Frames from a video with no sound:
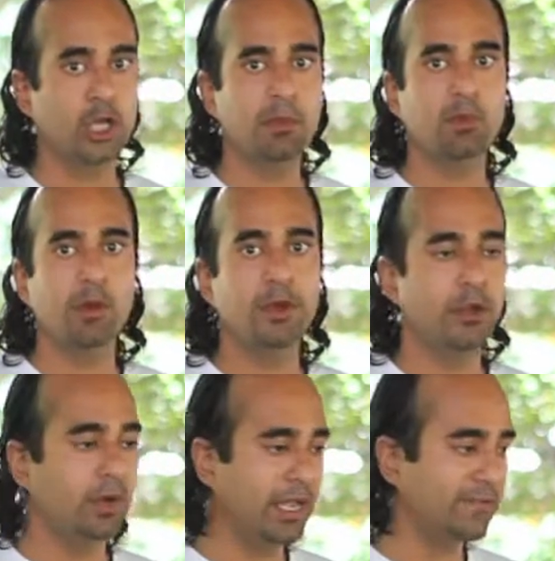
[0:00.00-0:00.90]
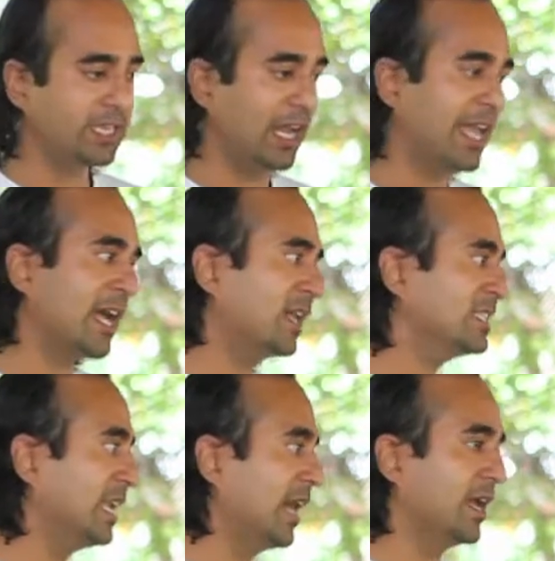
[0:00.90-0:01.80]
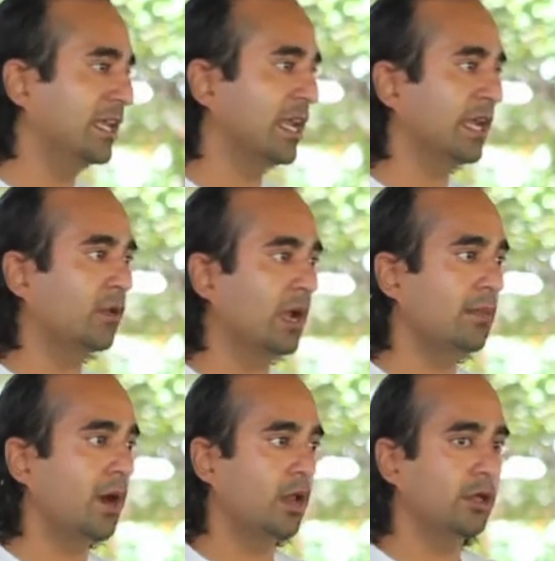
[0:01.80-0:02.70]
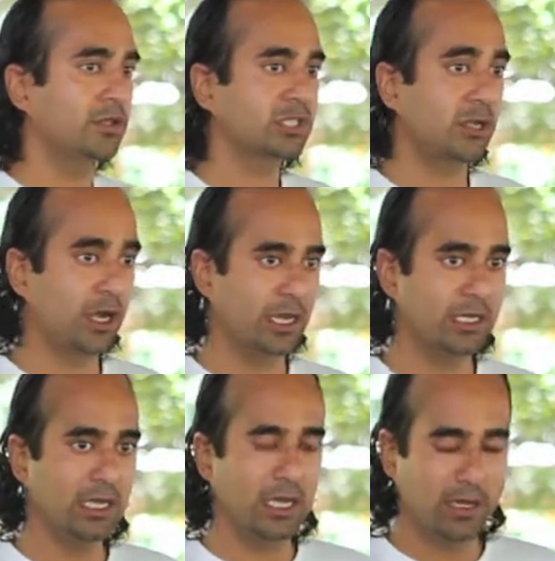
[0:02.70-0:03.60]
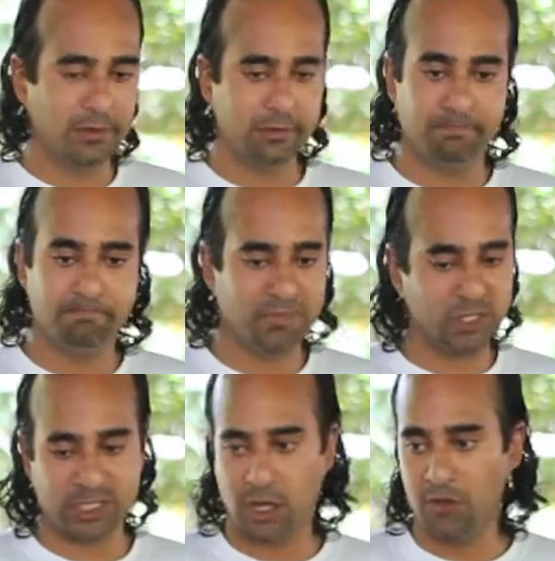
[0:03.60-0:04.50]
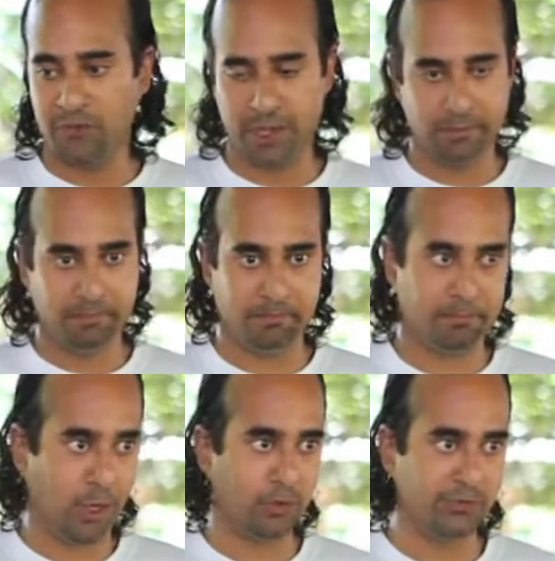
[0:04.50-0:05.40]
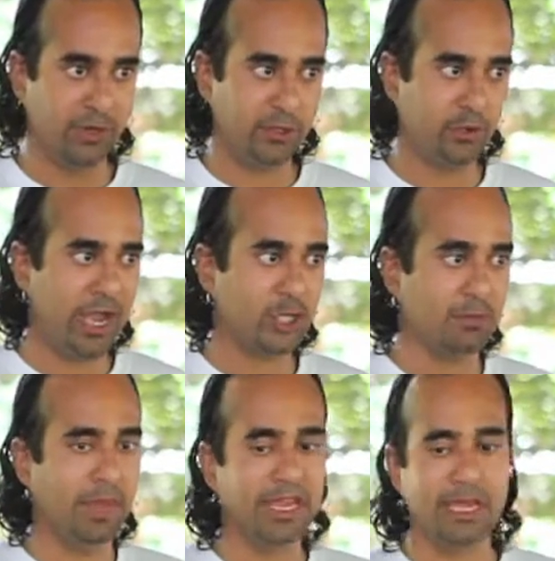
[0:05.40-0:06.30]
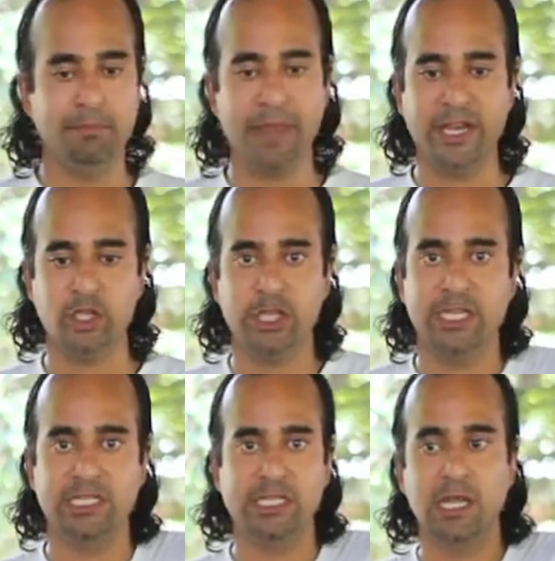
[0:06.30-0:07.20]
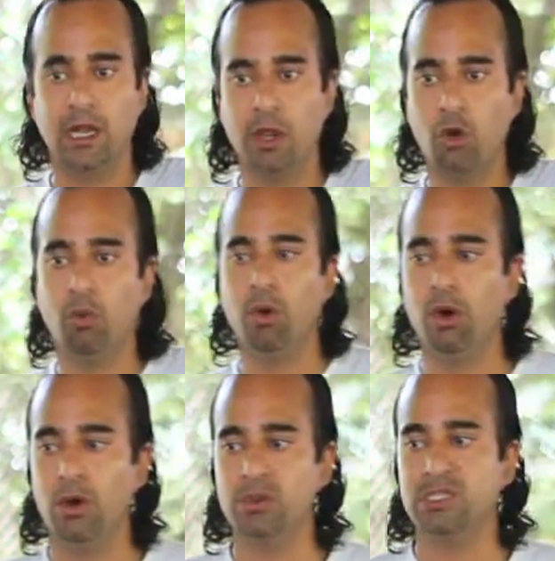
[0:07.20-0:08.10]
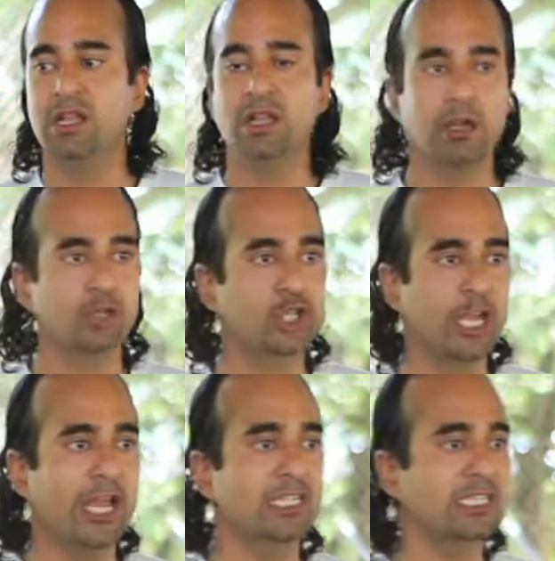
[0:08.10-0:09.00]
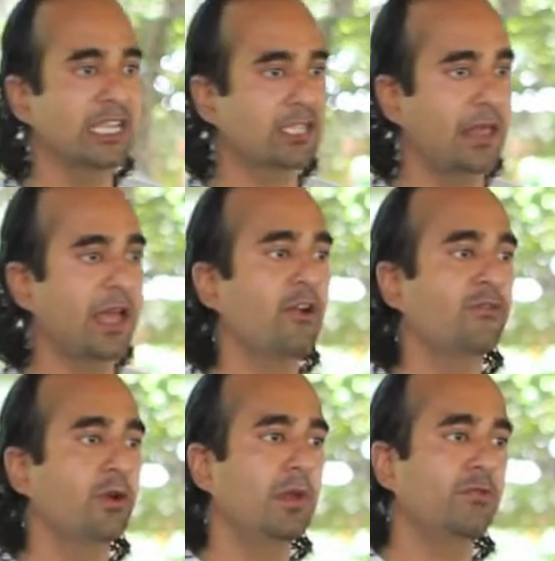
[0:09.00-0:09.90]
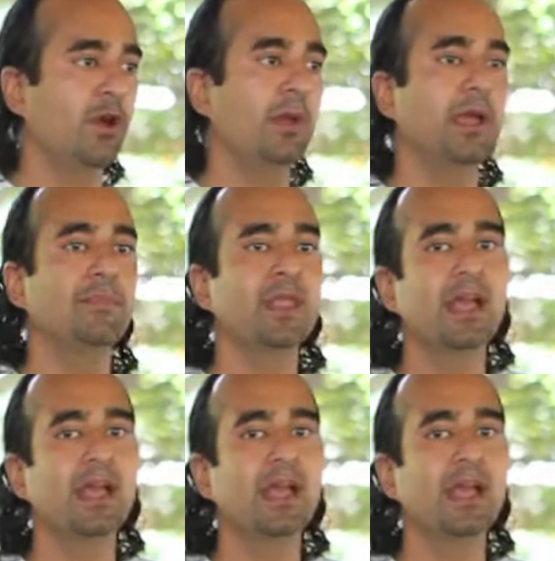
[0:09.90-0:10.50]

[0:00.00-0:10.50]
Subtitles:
a German woman who lives at Lake Atitlan in Guatemala, who started just stuffing bottles full of trash and making benches, little walls, little sheds, things like that from it.